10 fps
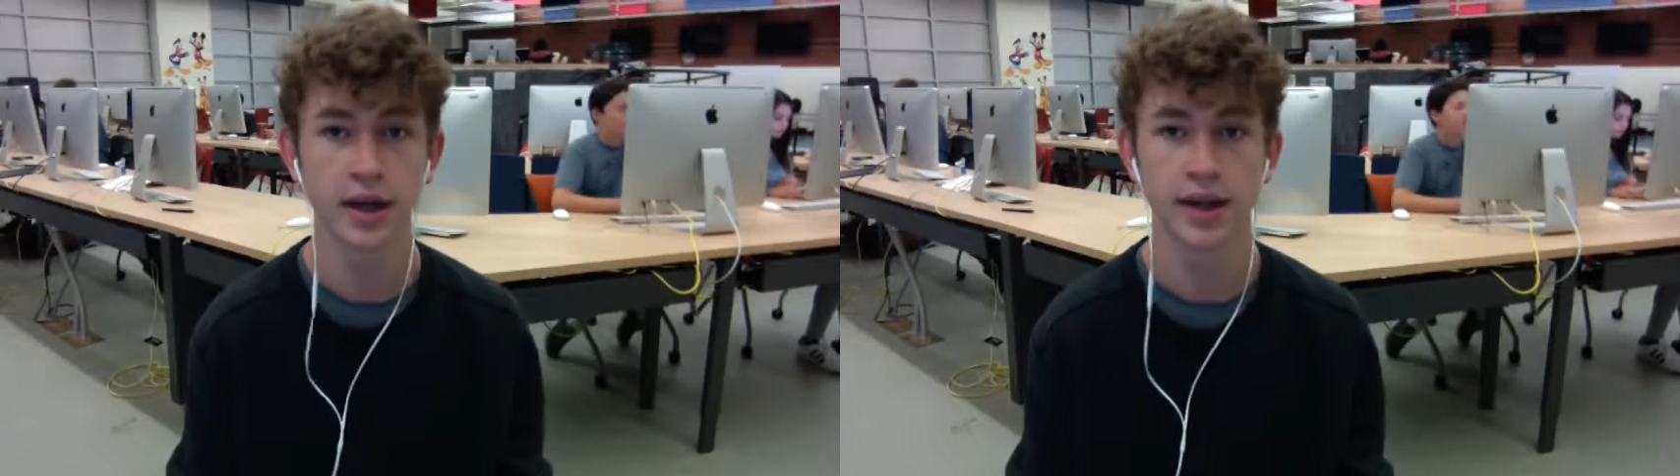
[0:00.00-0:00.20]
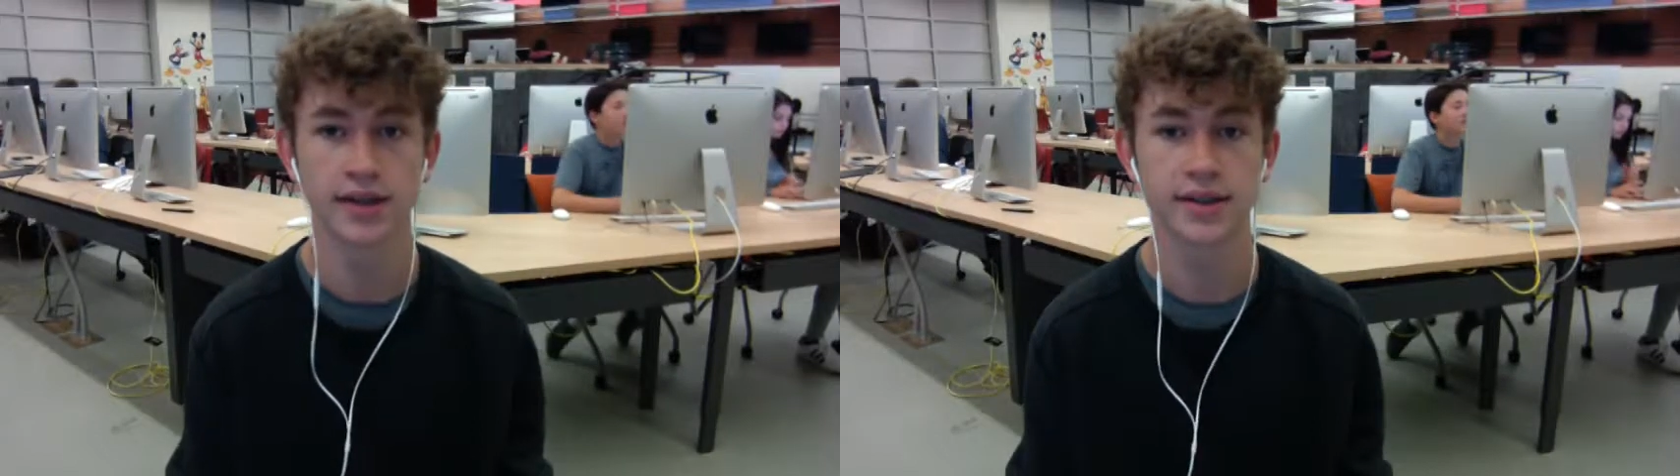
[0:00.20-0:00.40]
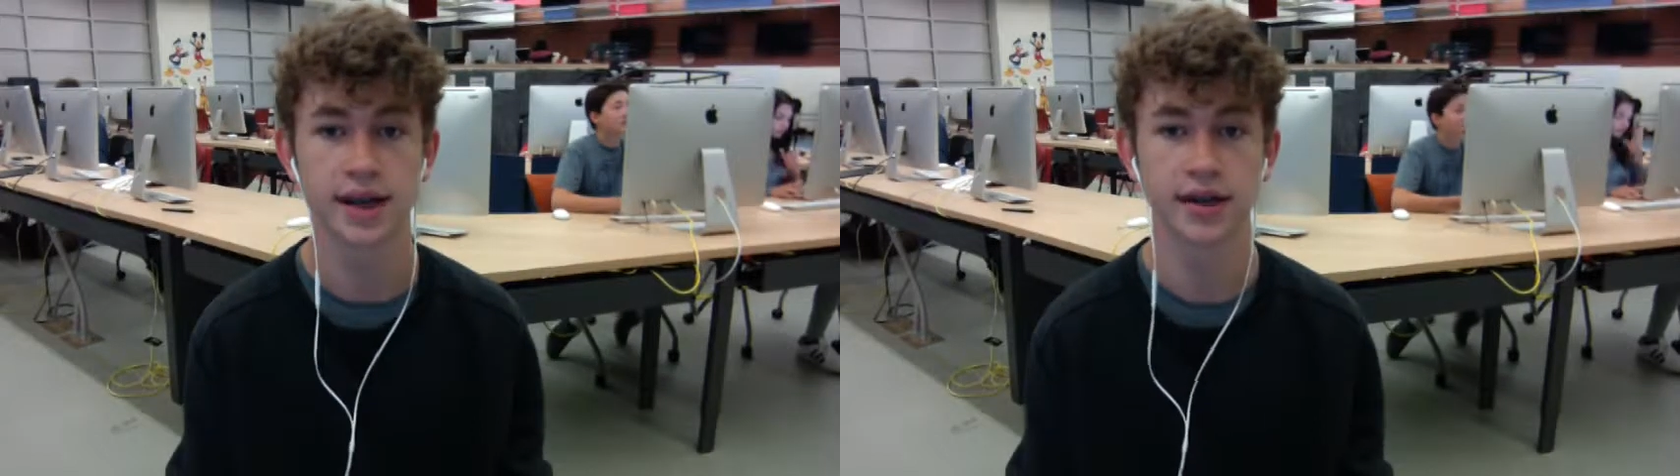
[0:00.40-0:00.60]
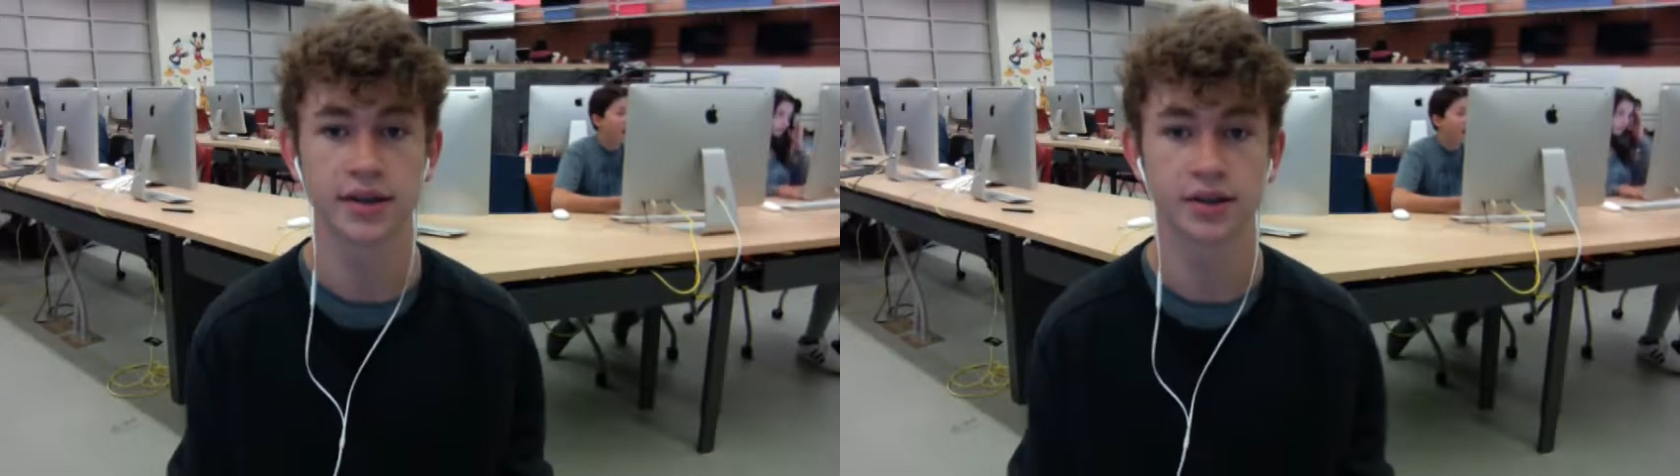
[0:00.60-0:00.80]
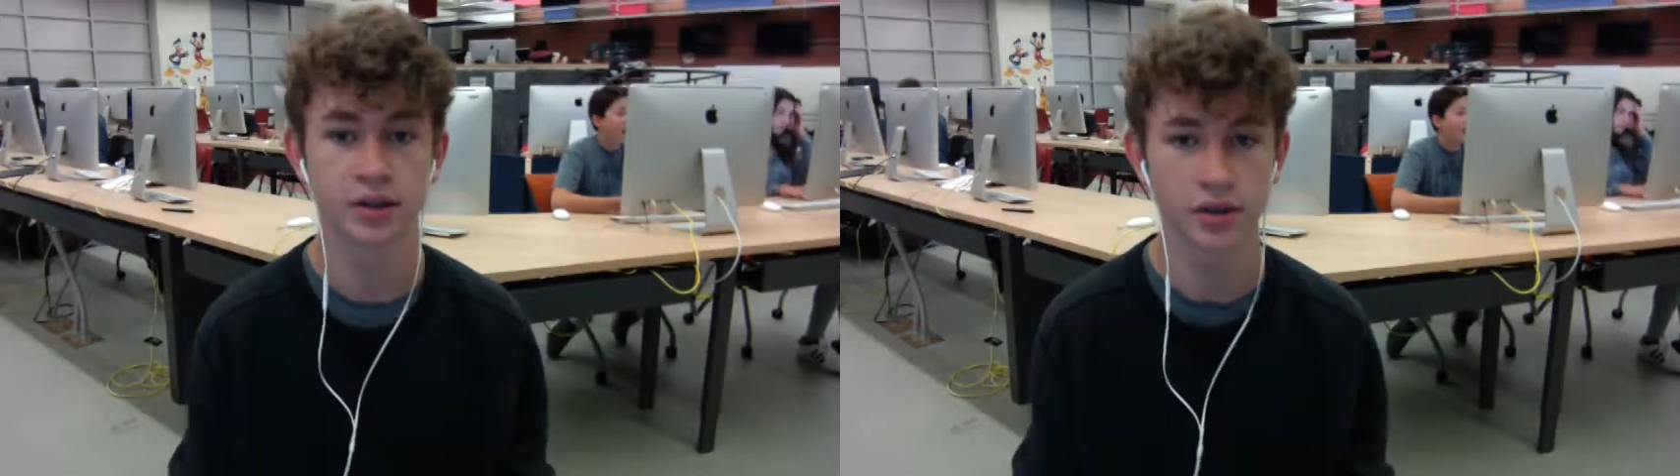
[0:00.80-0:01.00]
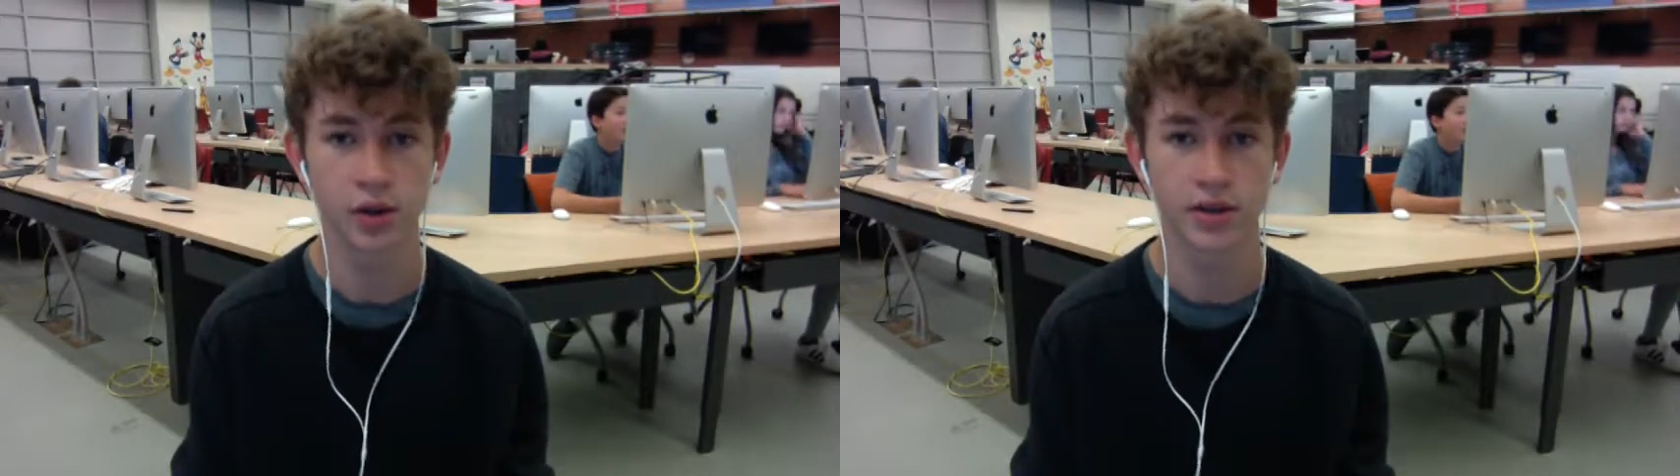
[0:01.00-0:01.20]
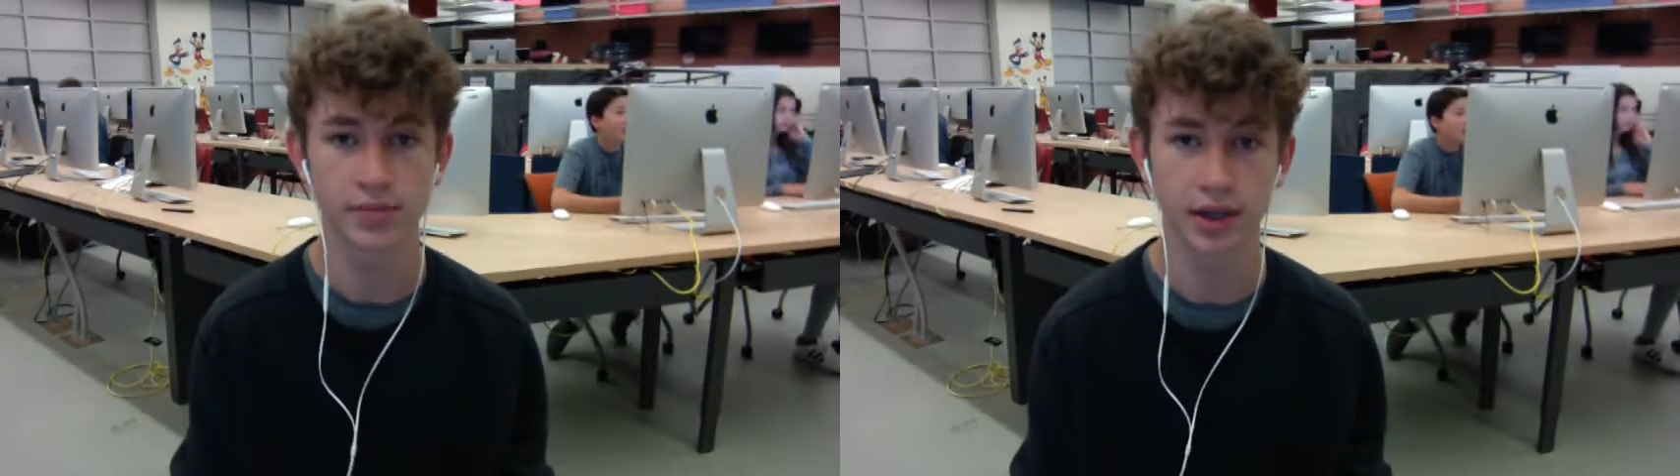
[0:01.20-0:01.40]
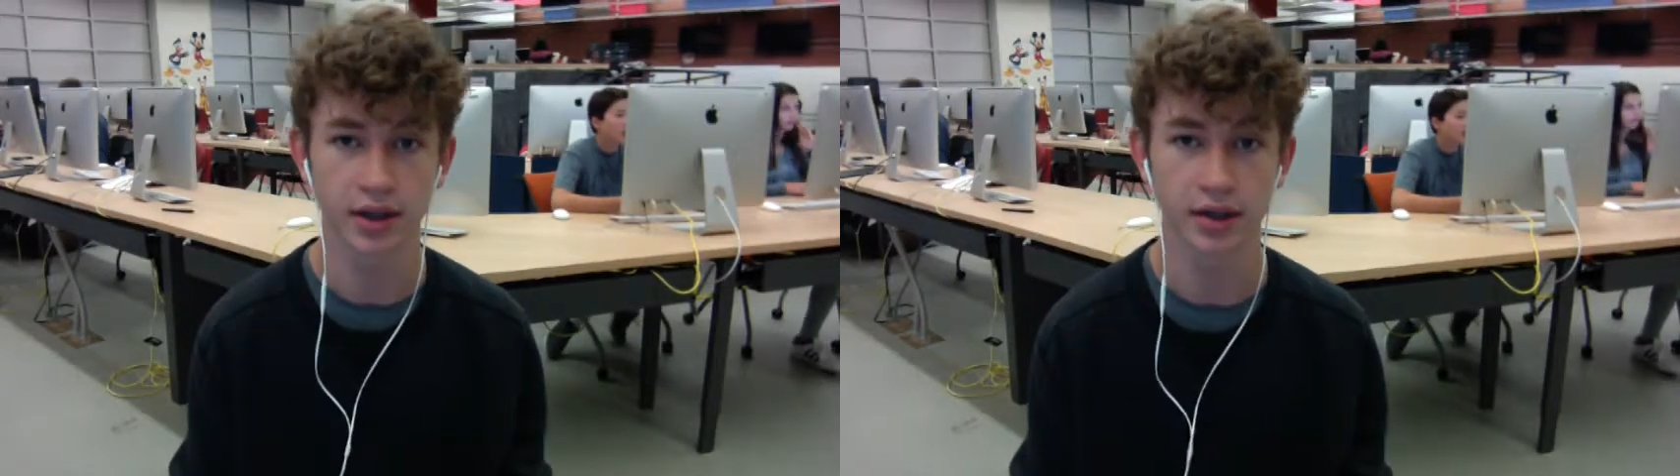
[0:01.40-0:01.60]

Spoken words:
Instead, it should always be in